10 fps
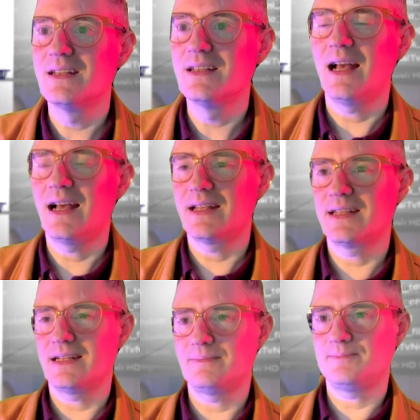
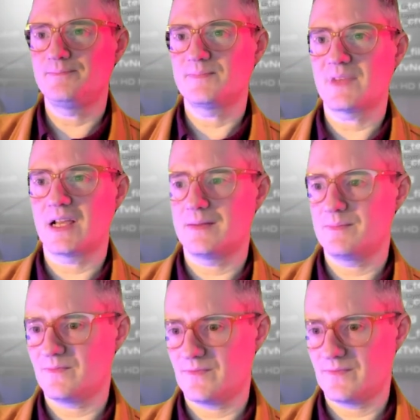And I'm
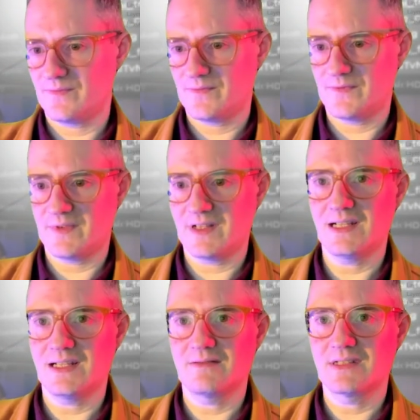
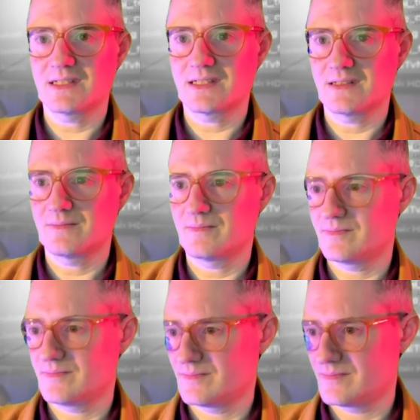fiddling with some...
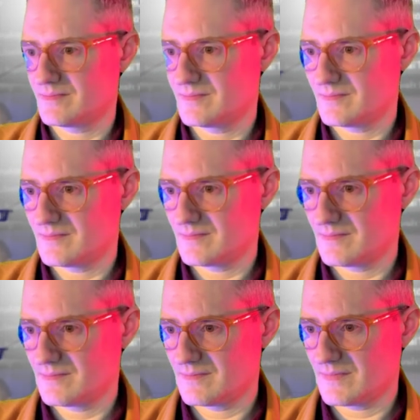
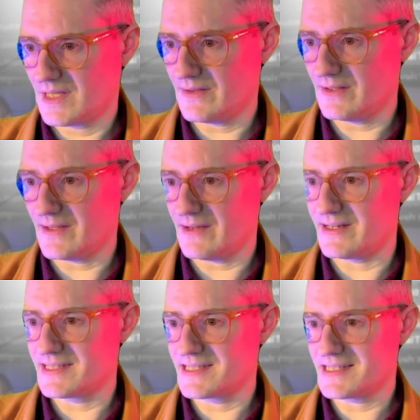Oh, there it
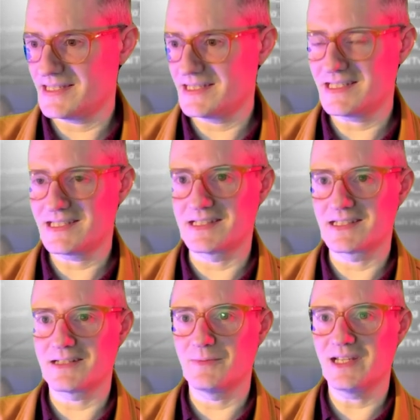is. It's in the distance.
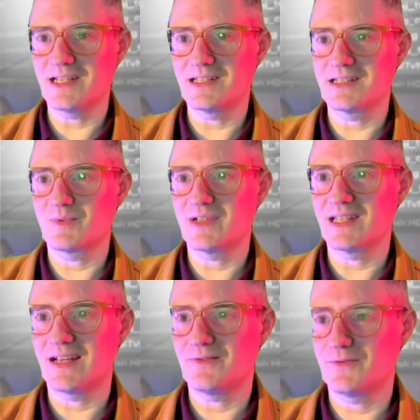So we can just bring
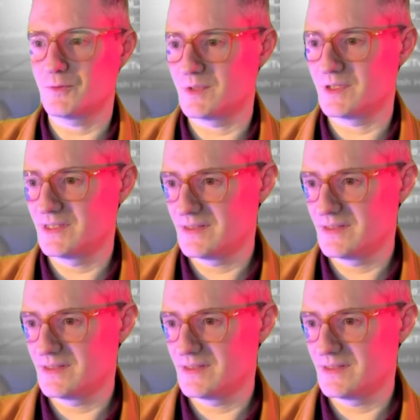that forward.